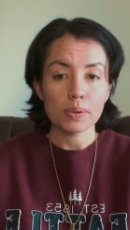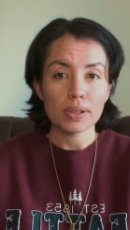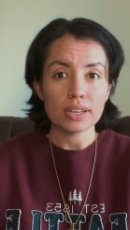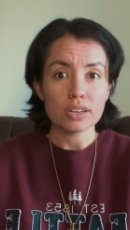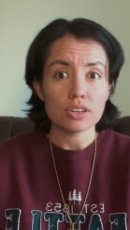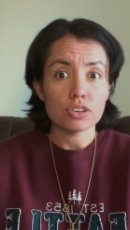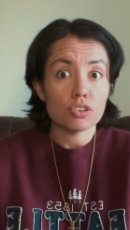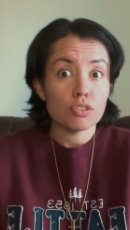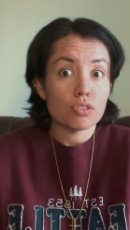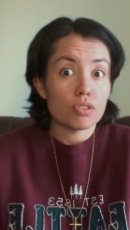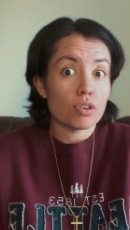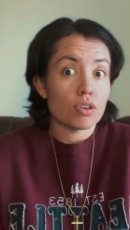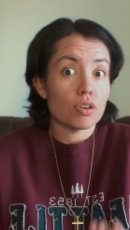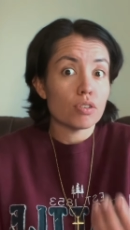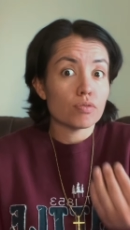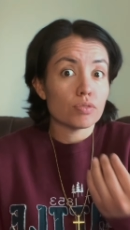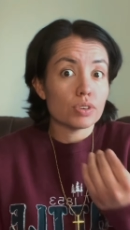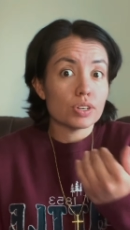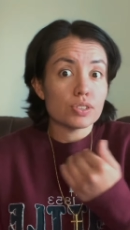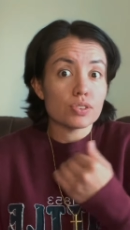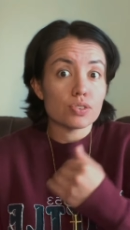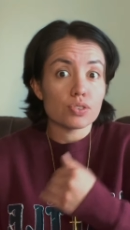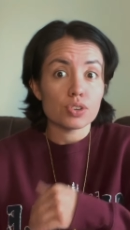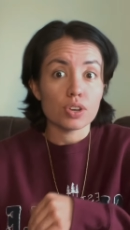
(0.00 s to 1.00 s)
like to do their own
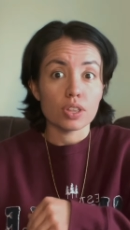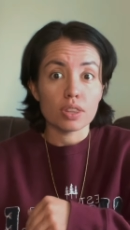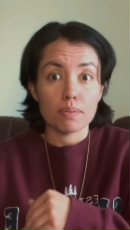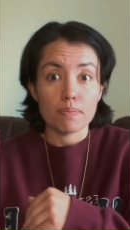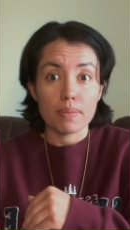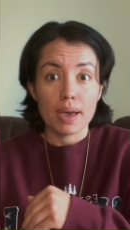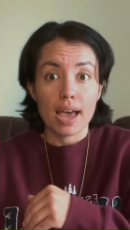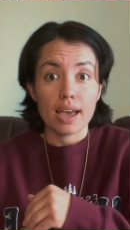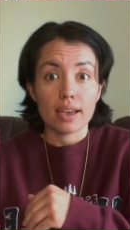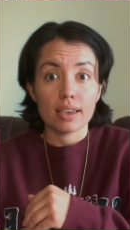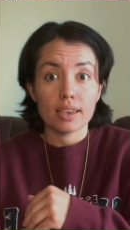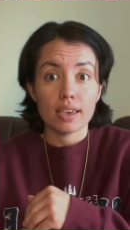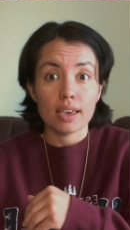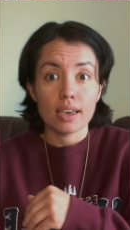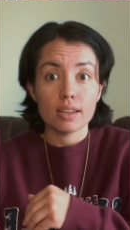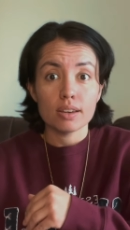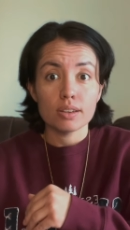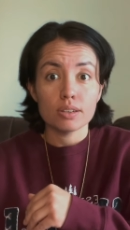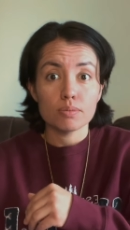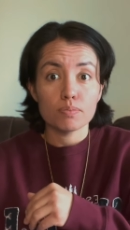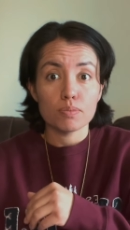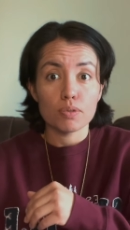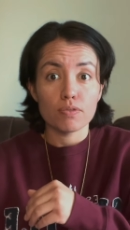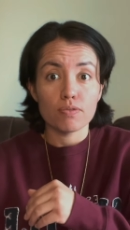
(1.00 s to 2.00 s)
research on the back
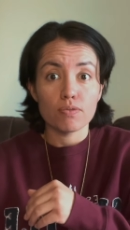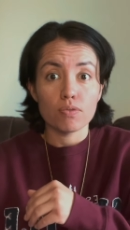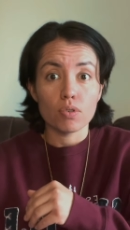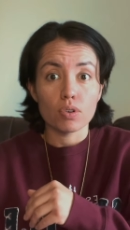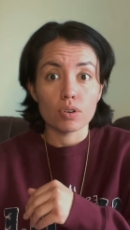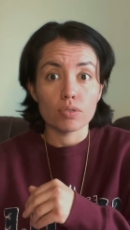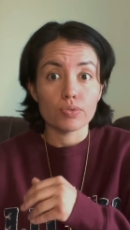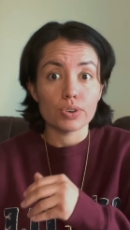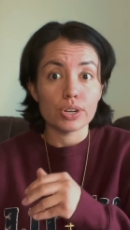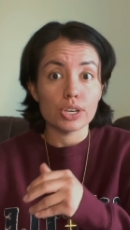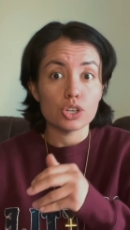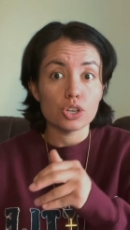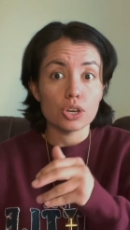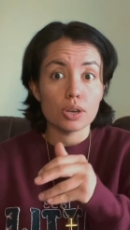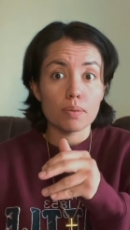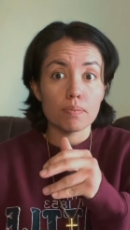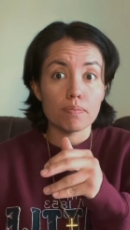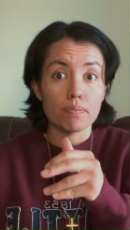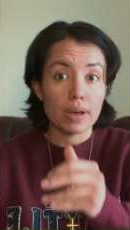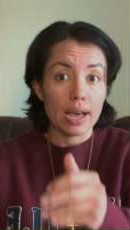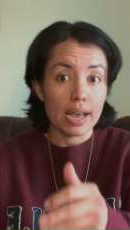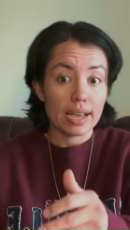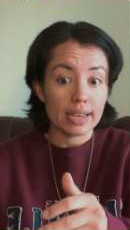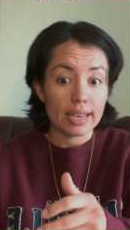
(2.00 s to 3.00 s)
end before reaching
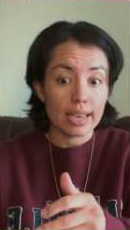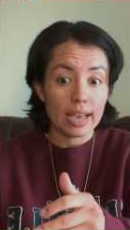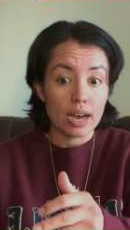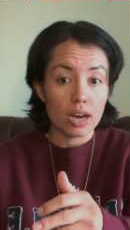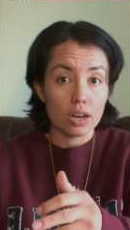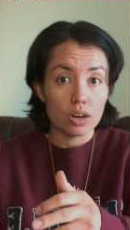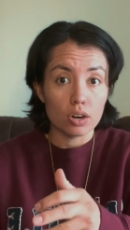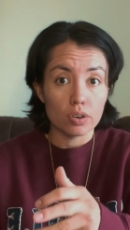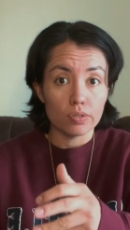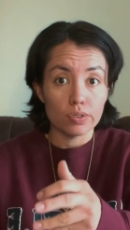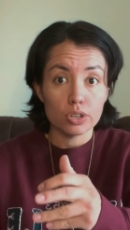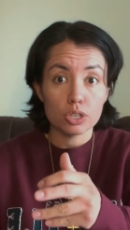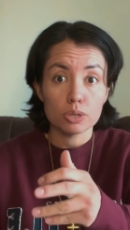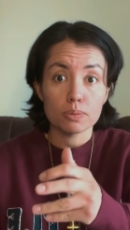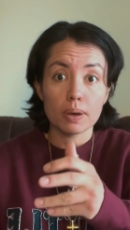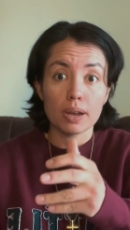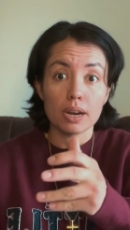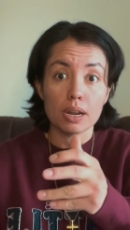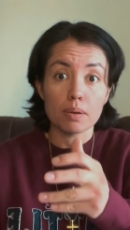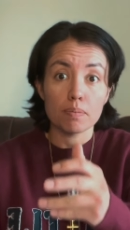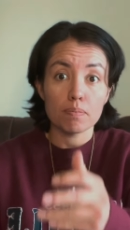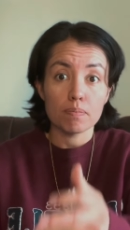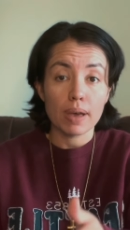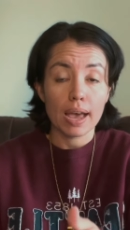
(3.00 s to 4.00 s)
back out or
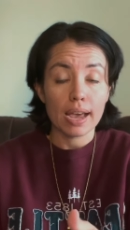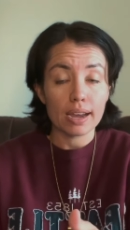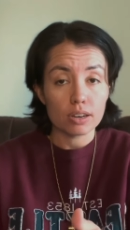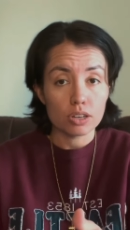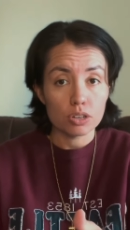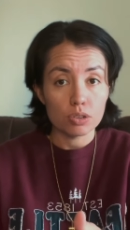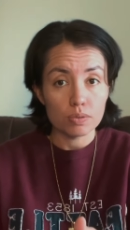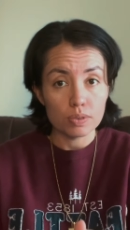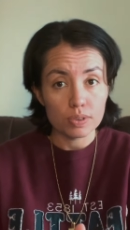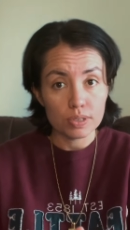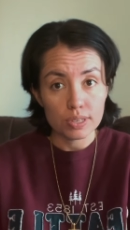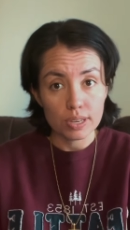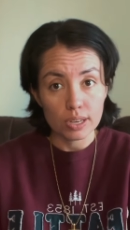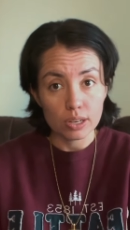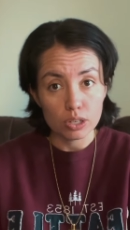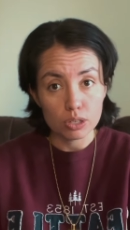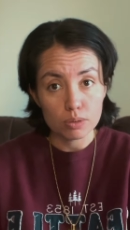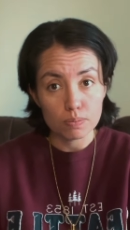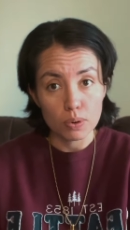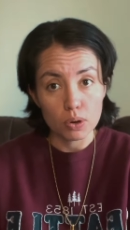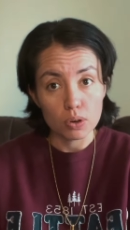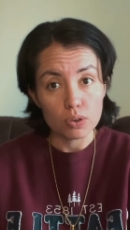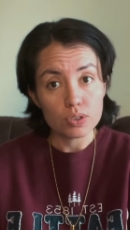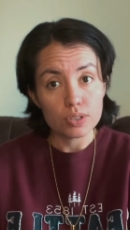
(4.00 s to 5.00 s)
responding back to a
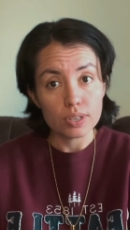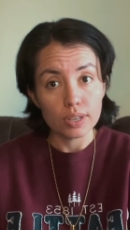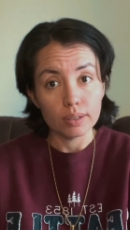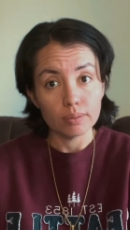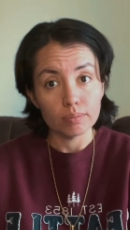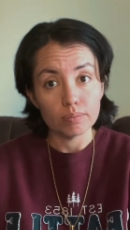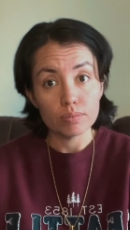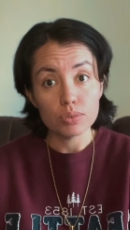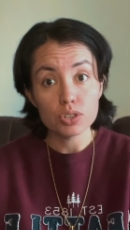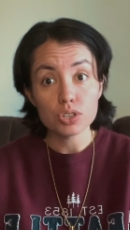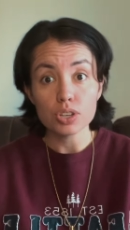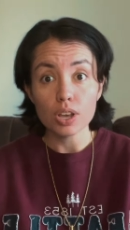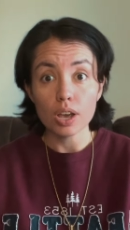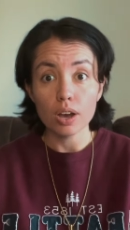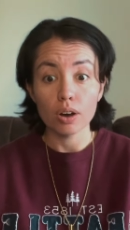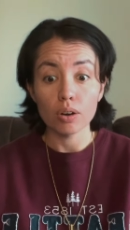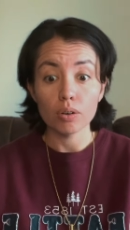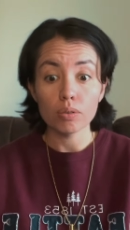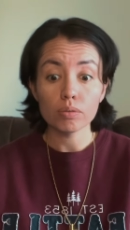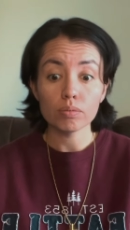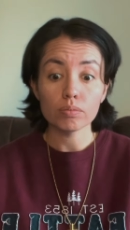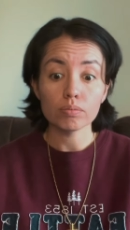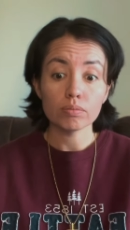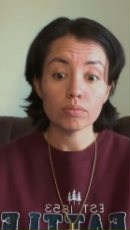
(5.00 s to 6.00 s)
salesperson.
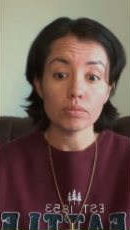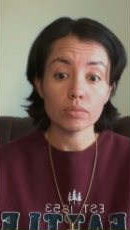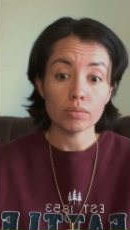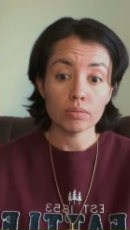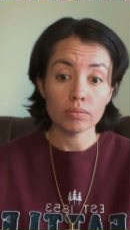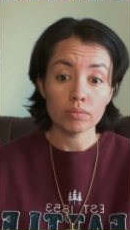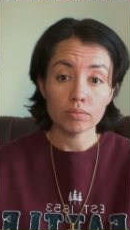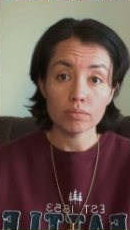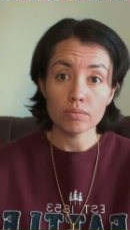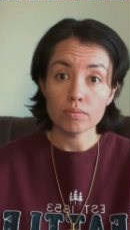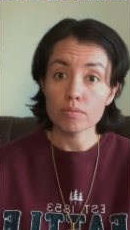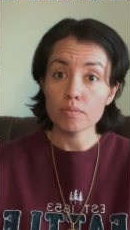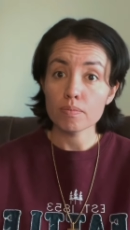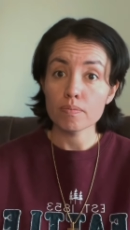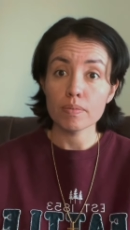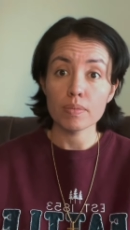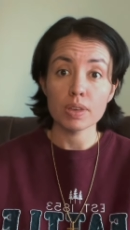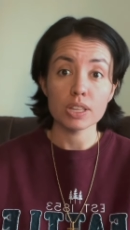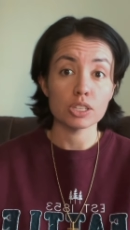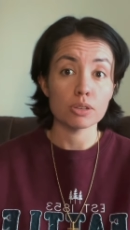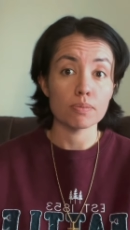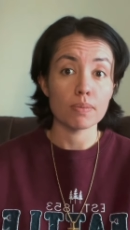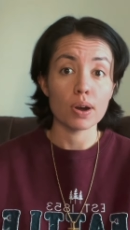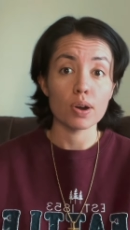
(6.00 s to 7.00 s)
So
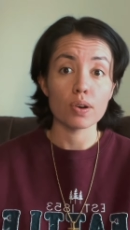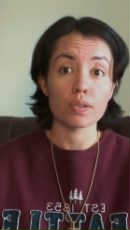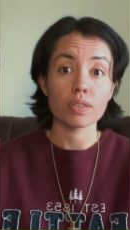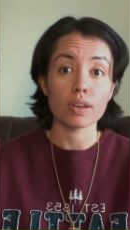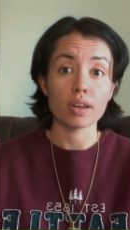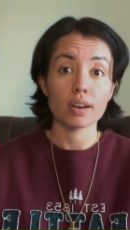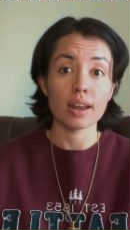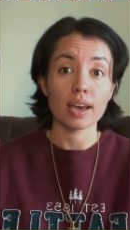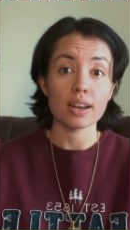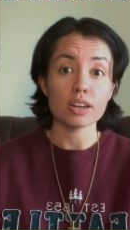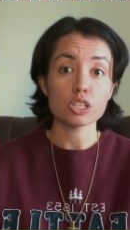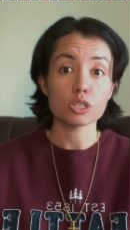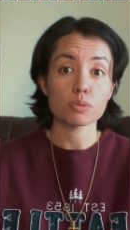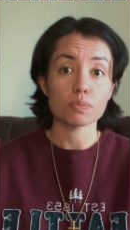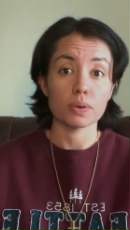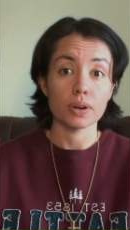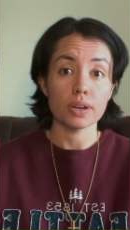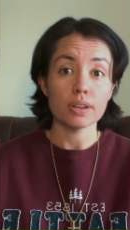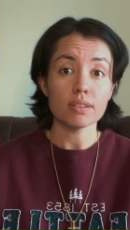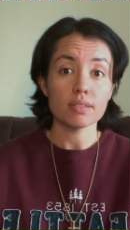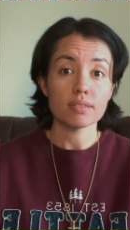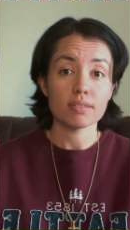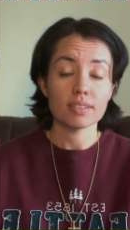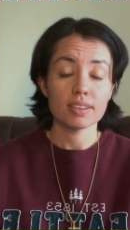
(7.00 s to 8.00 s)
it's a marathon, not a
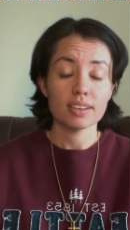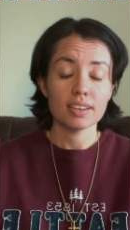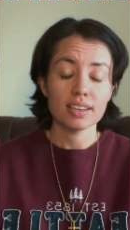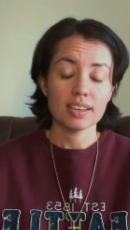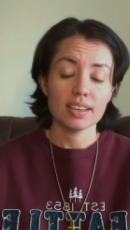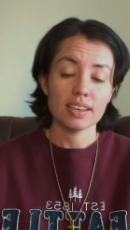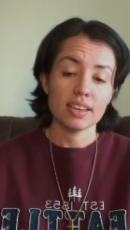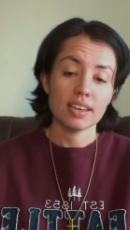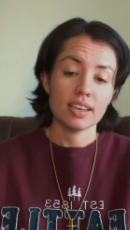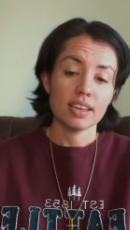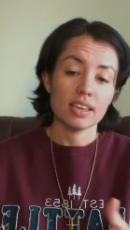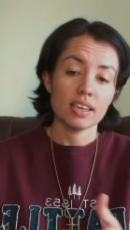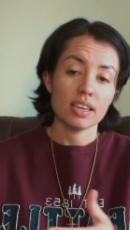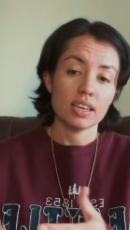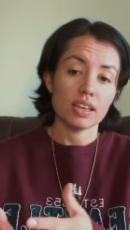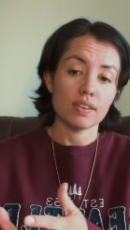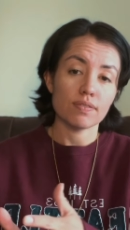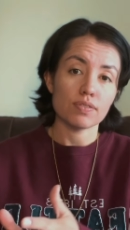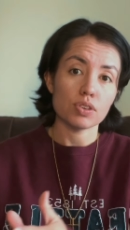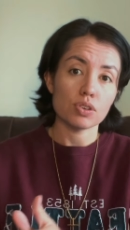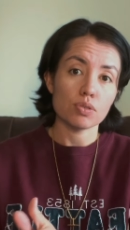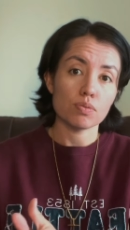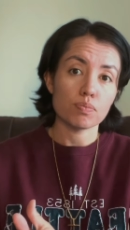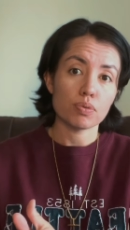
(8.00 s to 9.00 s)
sprint.
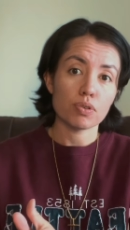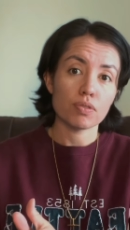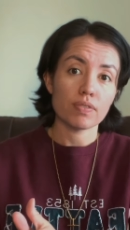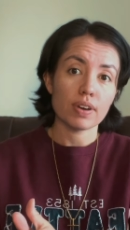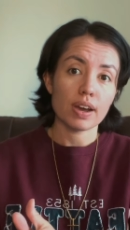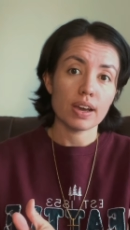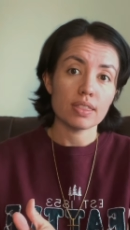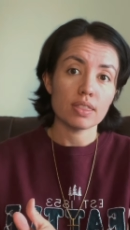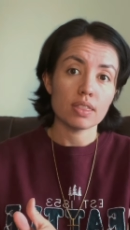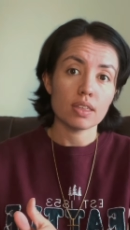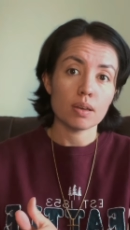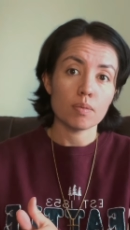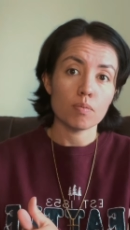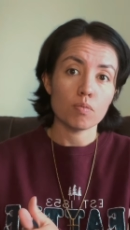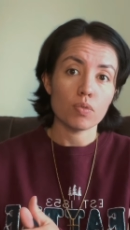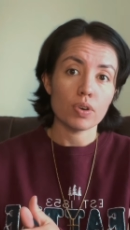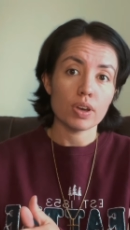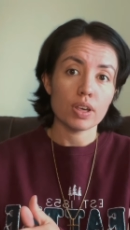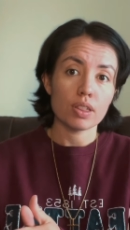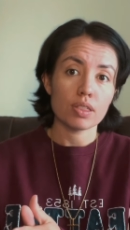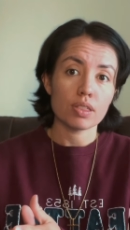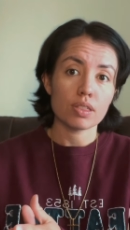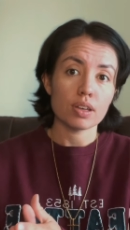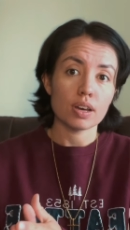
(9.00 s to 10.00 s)
If you provide them
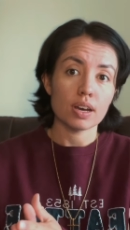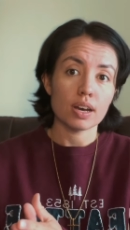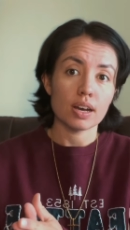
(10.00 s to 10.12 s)
with